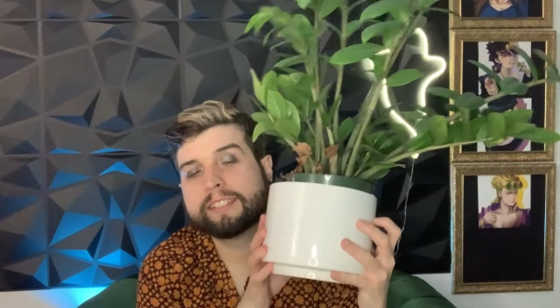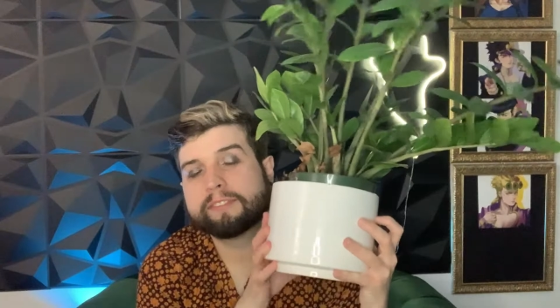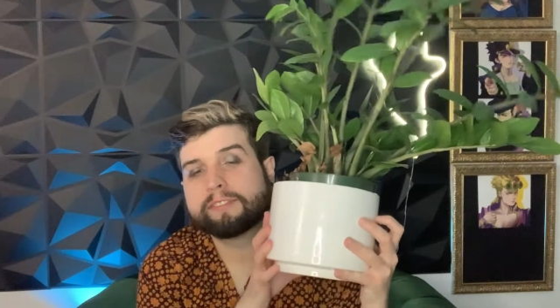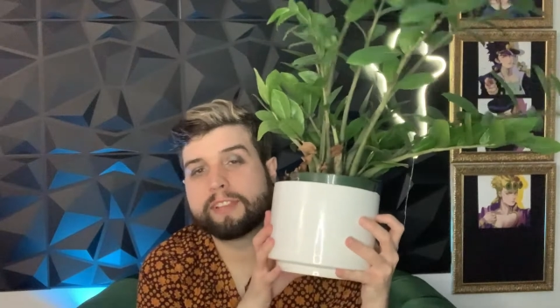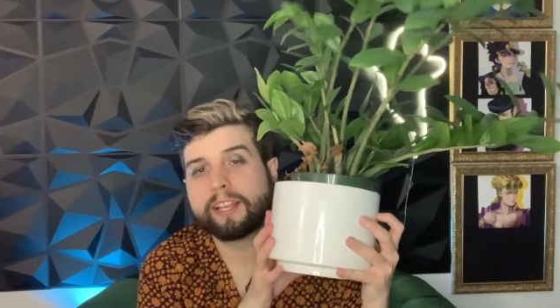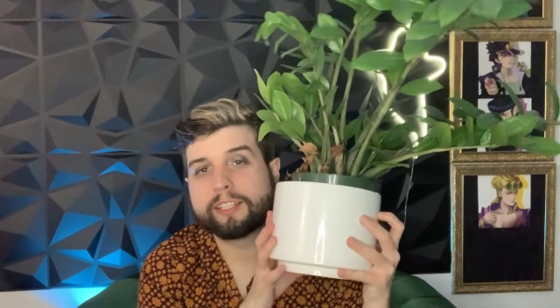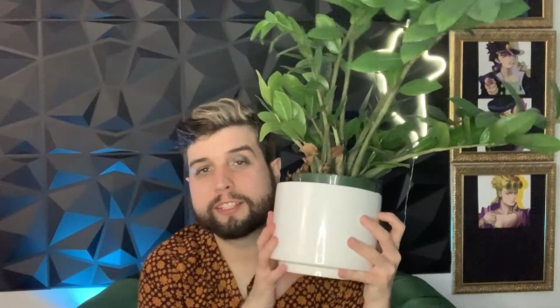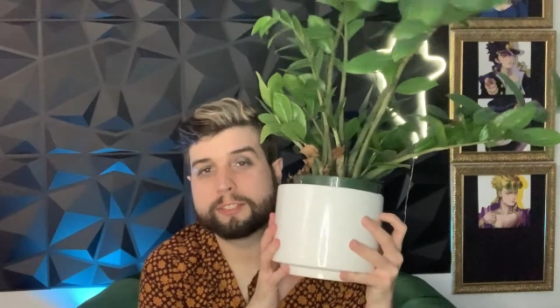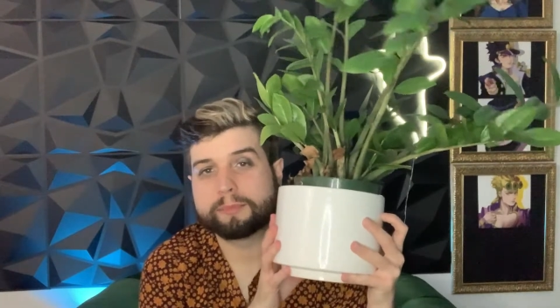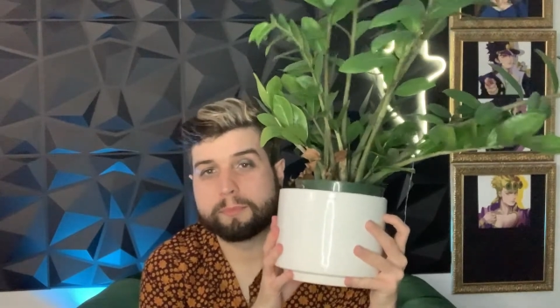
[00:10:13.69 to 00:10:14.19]
if
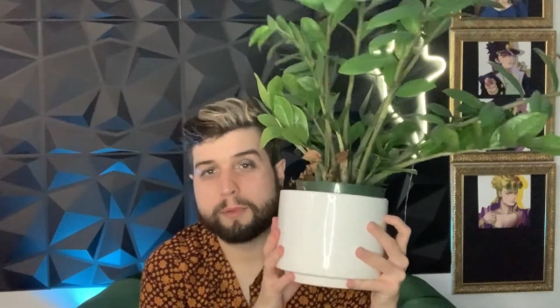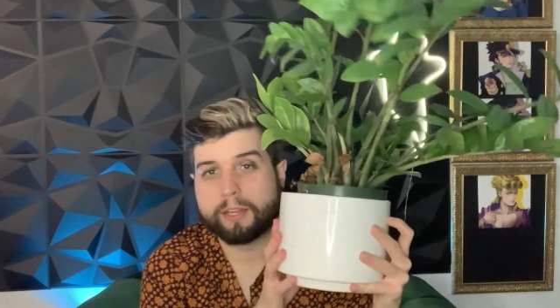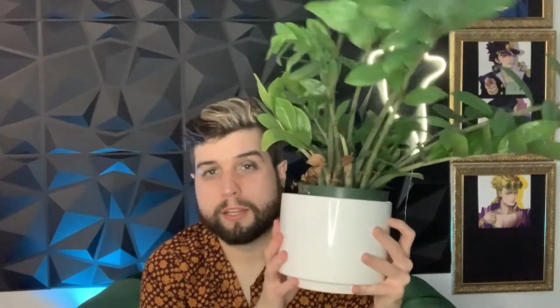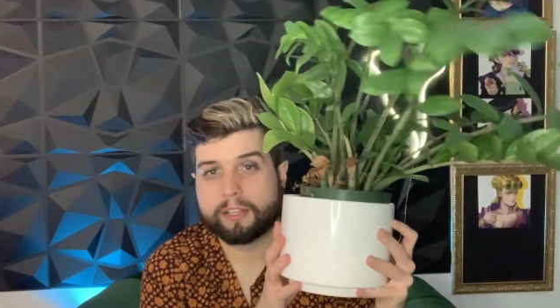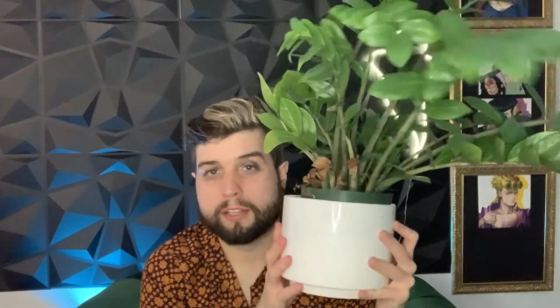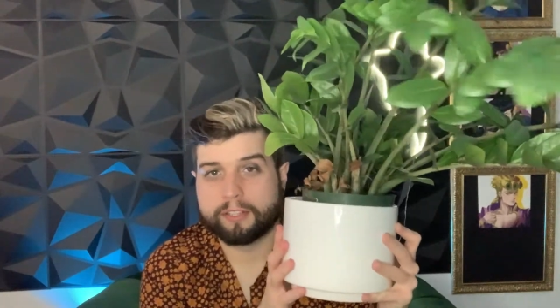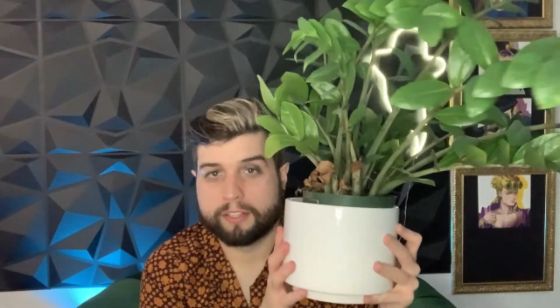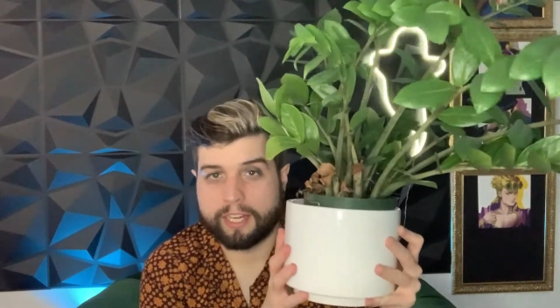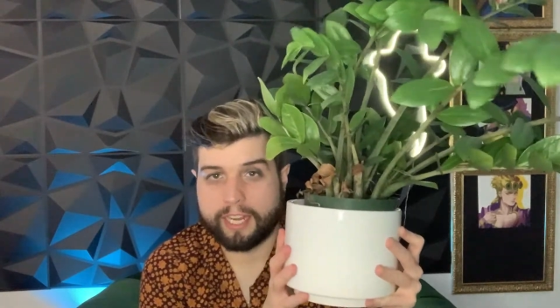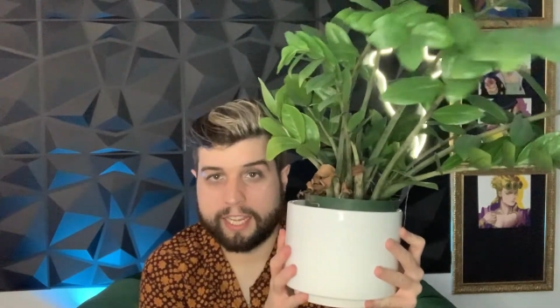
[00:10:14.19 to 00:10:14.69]
not
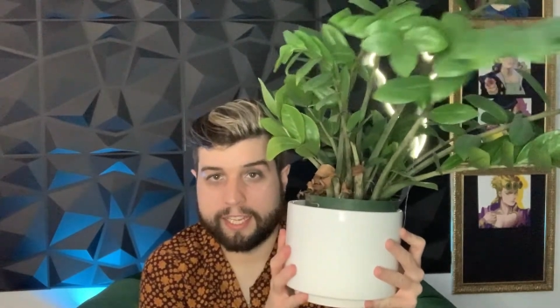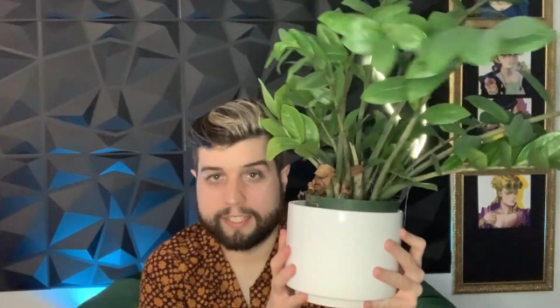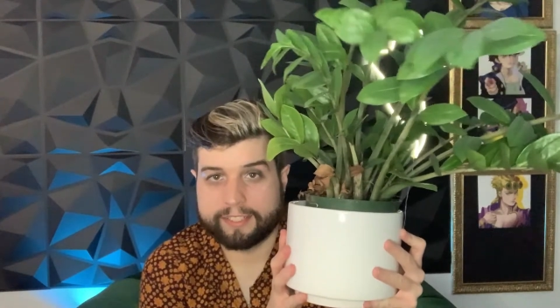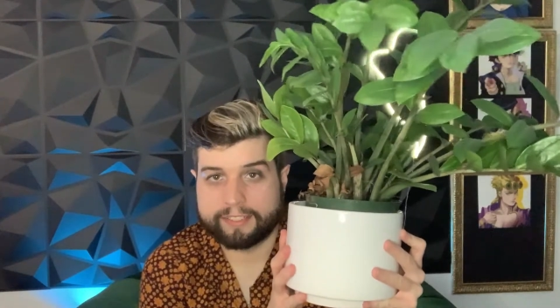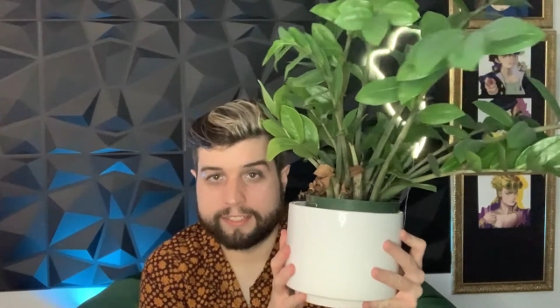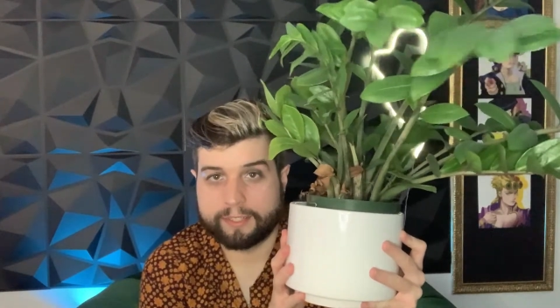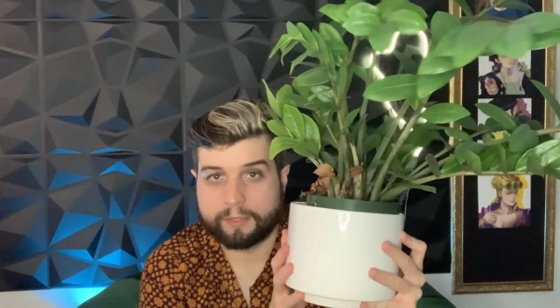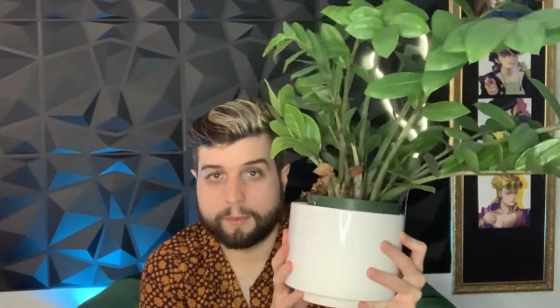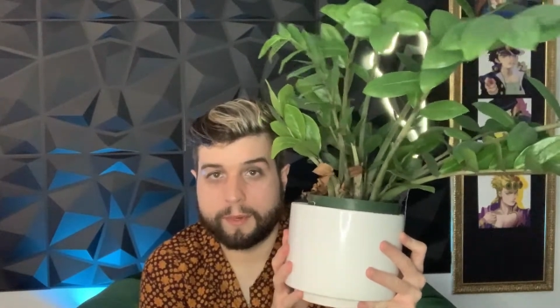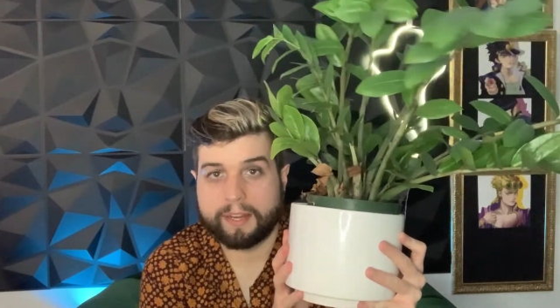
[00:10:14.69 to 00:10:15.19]
smaller,
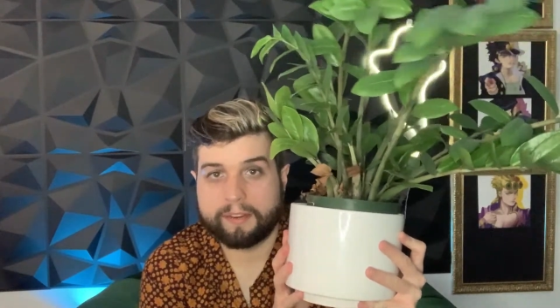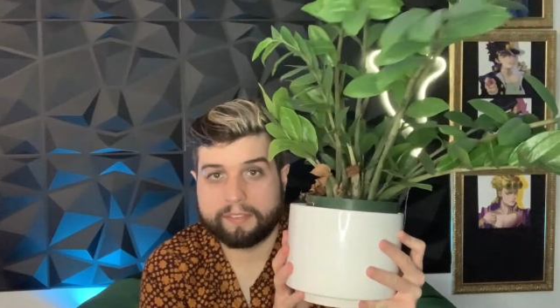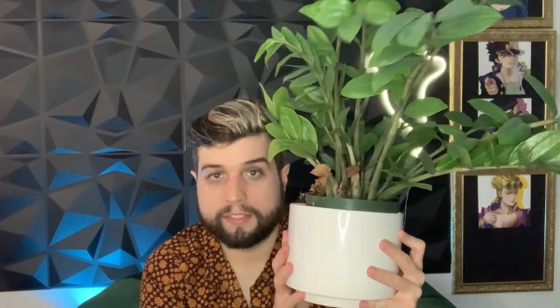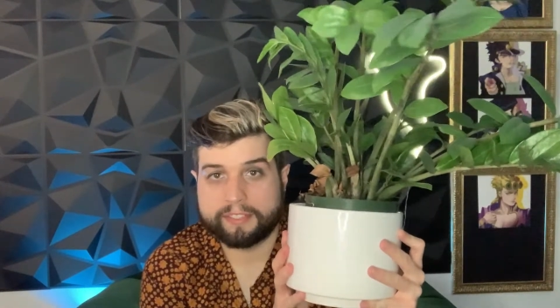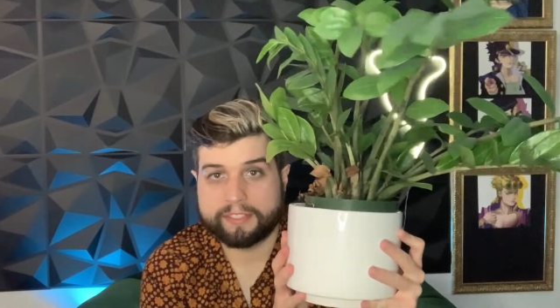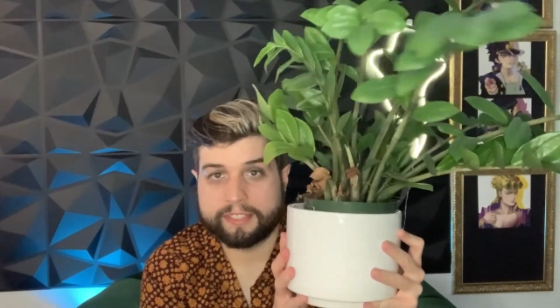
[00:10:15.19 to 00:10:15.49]
as the Raven